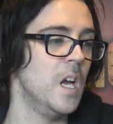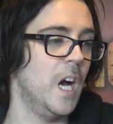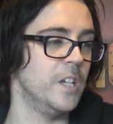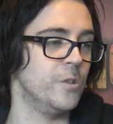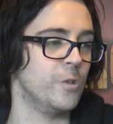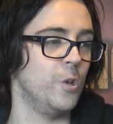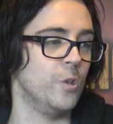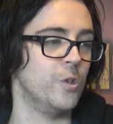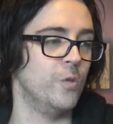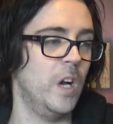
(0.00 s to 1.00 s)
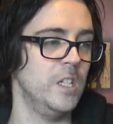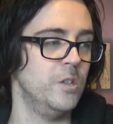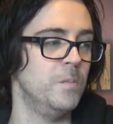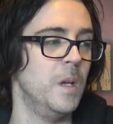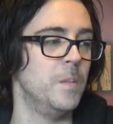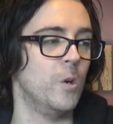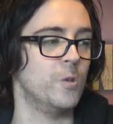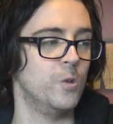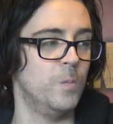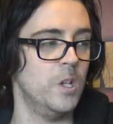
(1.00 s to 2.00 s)
As their shots are random, maybe
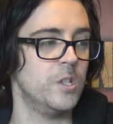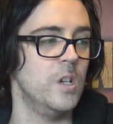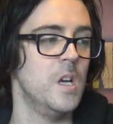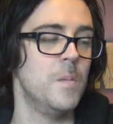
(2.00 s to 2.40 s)
not so much,